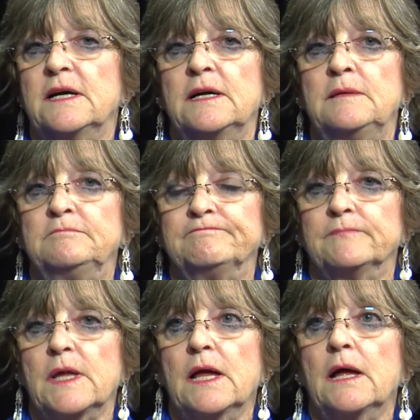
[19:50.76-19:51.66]
um,
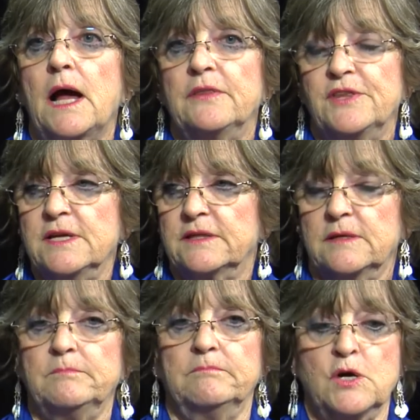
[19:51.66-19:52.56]
I think
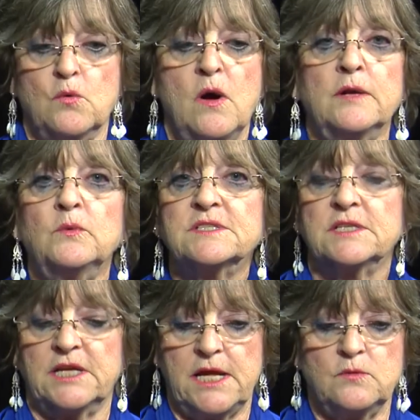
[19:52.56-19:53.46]
that marijuana was
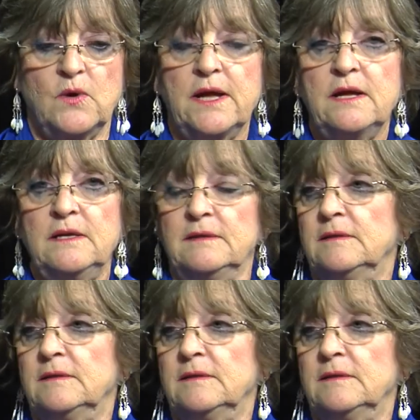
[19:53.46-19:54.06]
the gateway